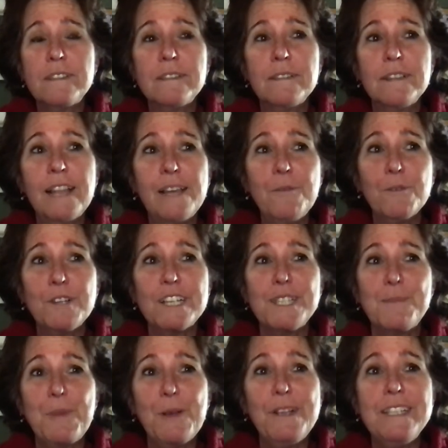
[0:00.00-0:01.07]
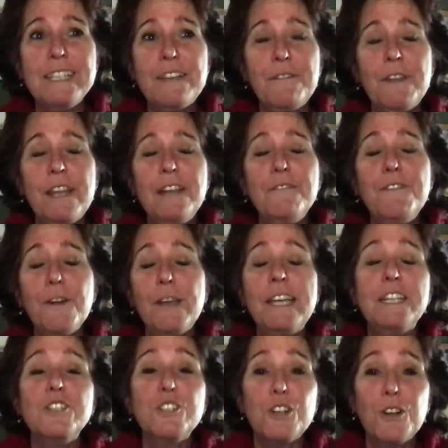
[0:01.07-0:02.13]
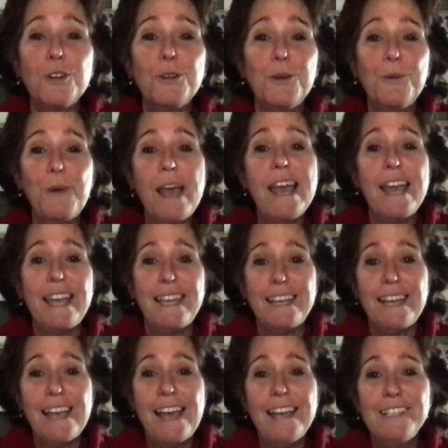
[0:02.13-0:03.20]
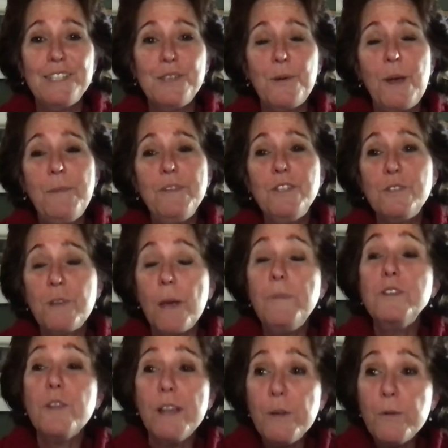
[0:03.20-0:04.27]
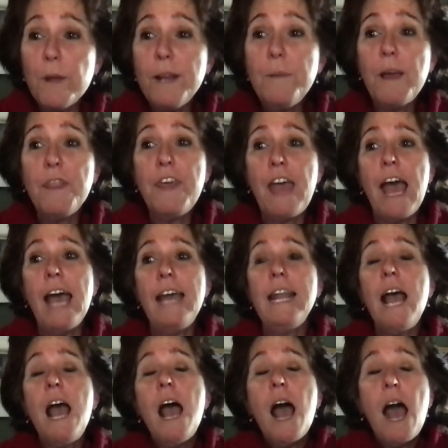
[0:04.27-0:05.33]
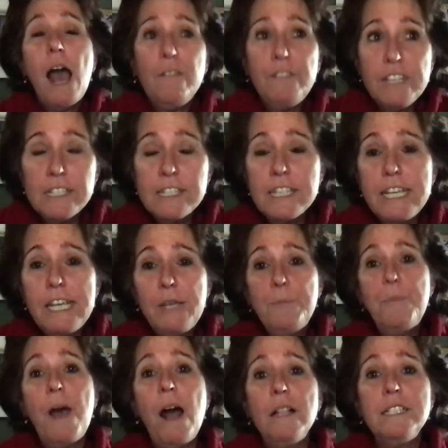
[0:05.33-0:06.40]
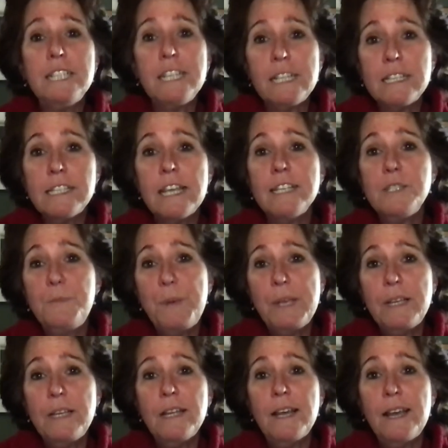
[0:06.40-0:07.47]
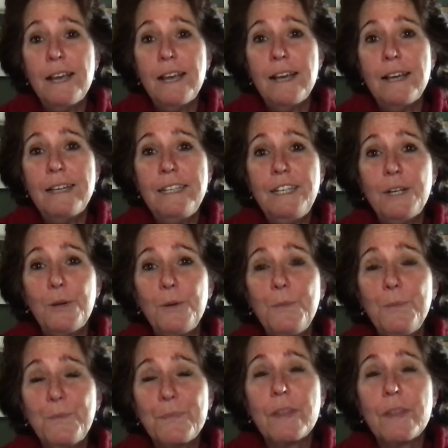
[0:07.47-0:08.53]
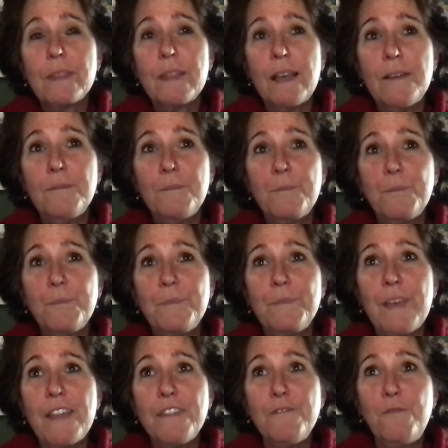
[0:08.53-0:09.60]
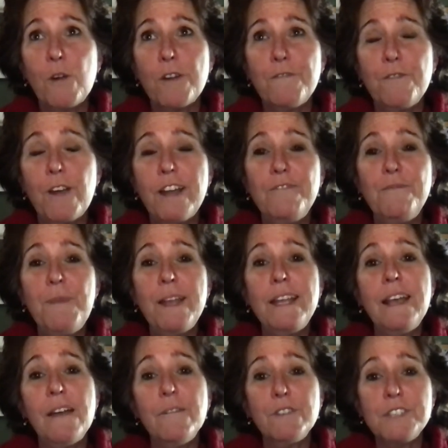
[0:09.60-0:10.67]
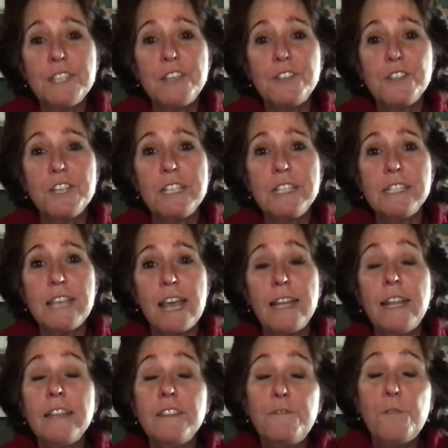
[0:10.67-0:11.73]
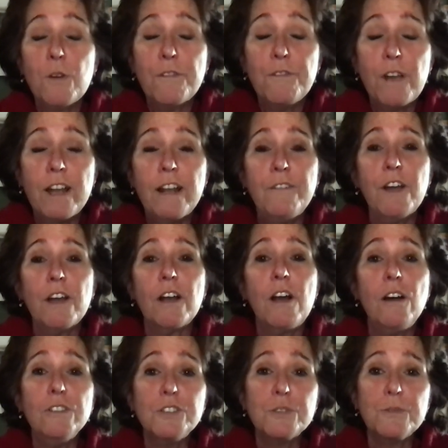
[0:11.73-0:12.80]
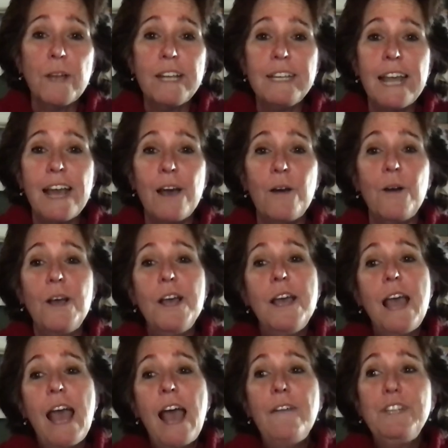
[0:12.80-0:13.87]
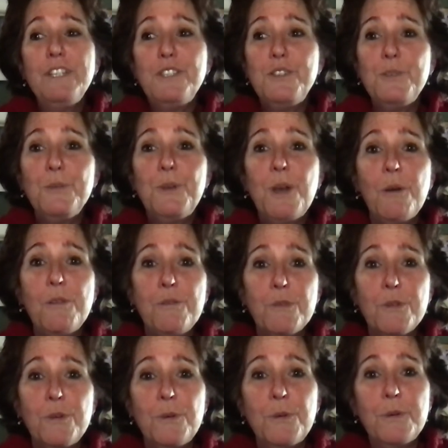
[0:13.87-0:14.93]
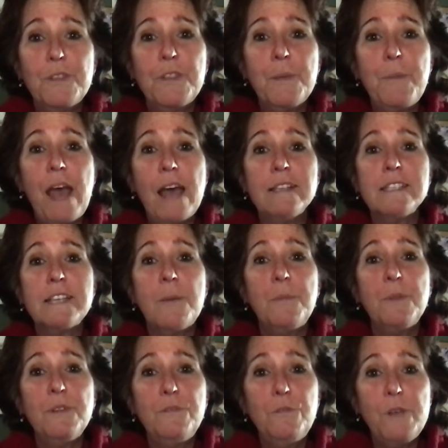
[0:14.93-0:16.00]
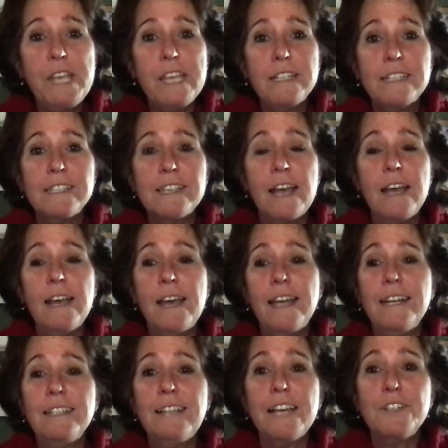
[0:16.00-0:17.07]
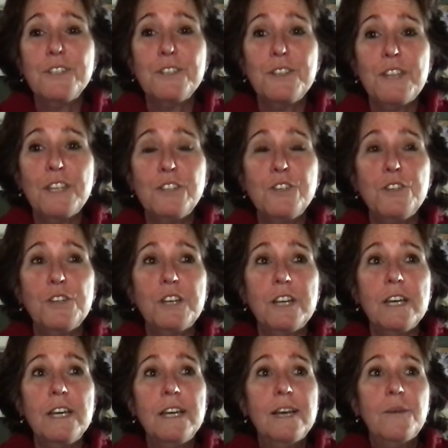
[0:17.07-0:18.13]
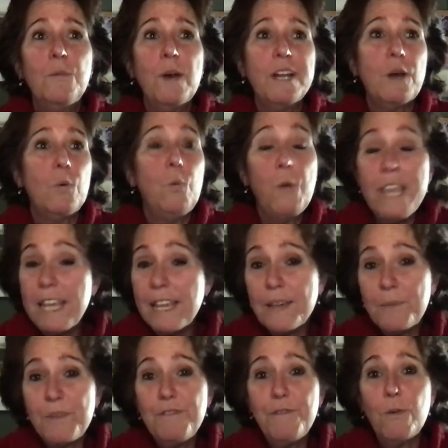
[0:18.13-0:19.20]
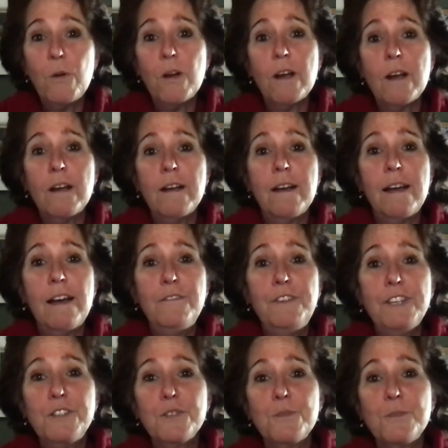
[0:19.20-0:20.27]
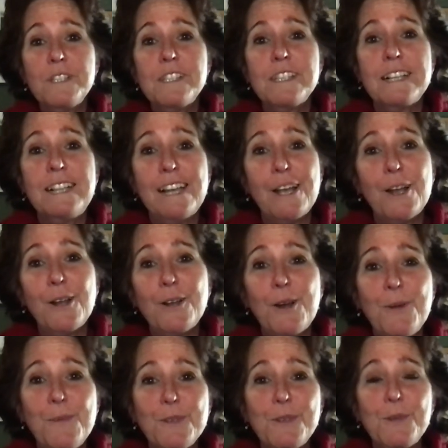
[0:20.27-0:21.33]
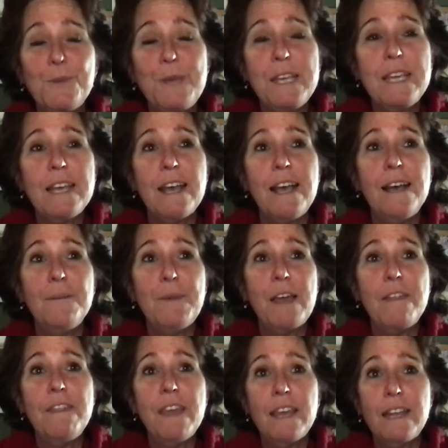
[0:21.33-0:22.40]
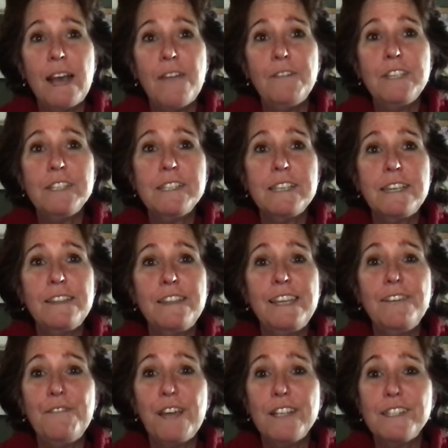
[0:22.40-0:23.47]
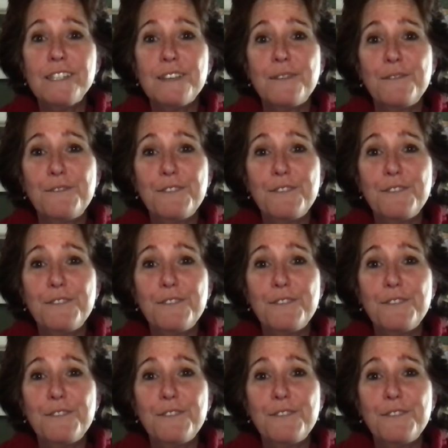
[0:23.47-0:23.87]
like we're experiencing in a very internal way. And so I've been I've been trying to write about that. Obviously, politics has been uh, you know uh, at the forefront of many conversations and at the forefront of our culture right now. Having to go through the past couple of weeks, uh, an election that took what a week before a uh, victor was declared, almost a week, um, and then obviously the events of